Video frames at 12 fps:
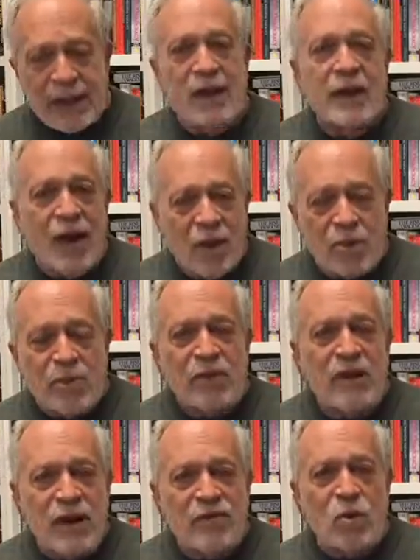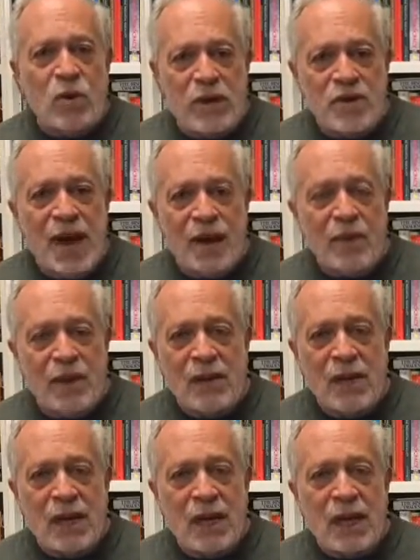accountable for what has happened.
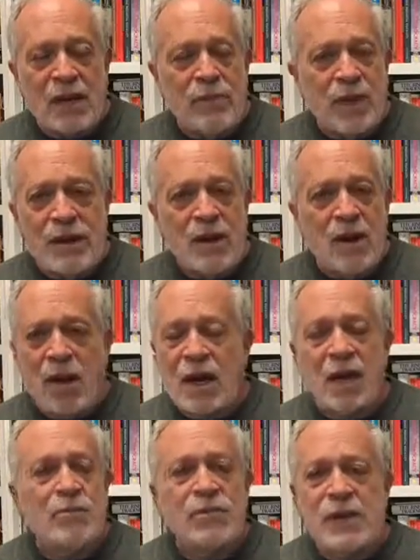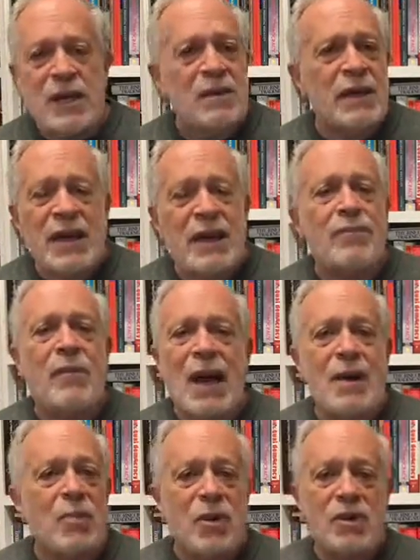The media are completely, in
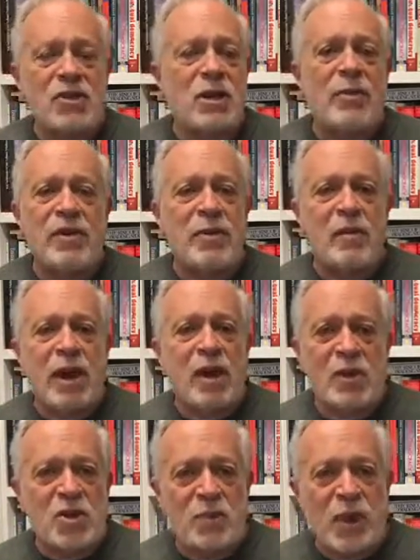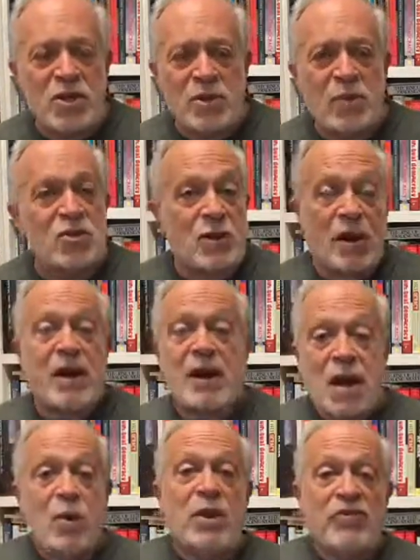my book, some of them are irresponsible, starting
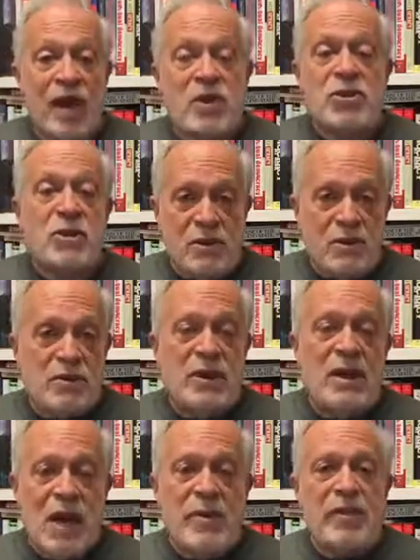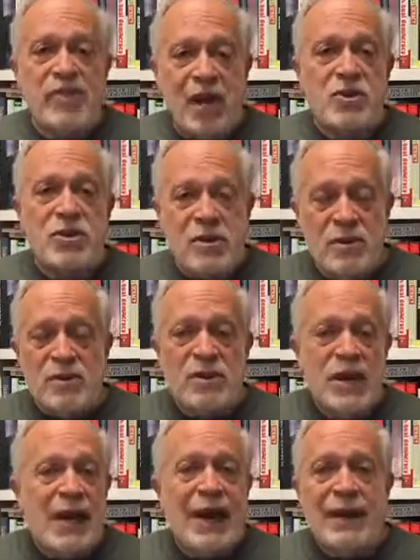with Fox News. I mean, Fox News
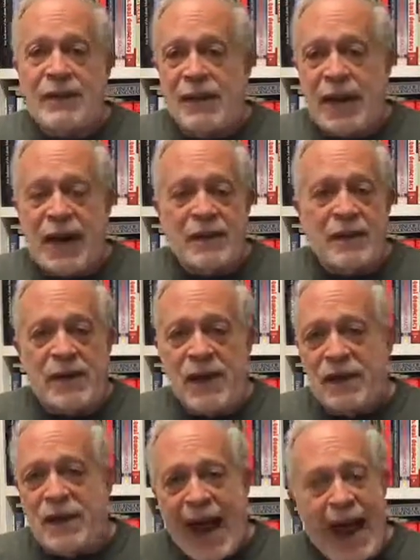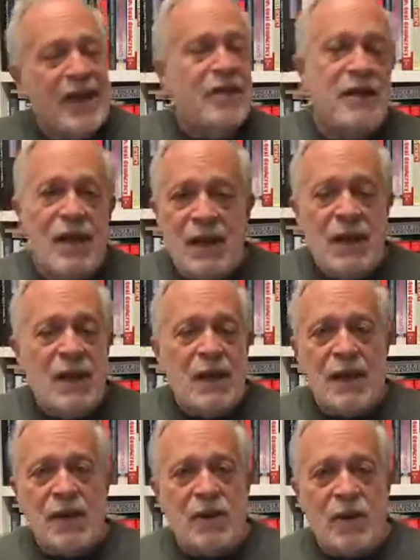and Hannity,
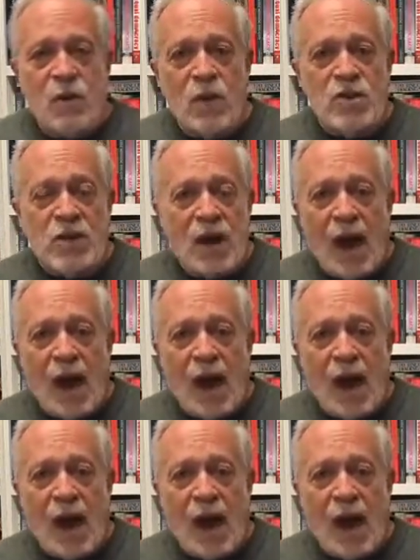was an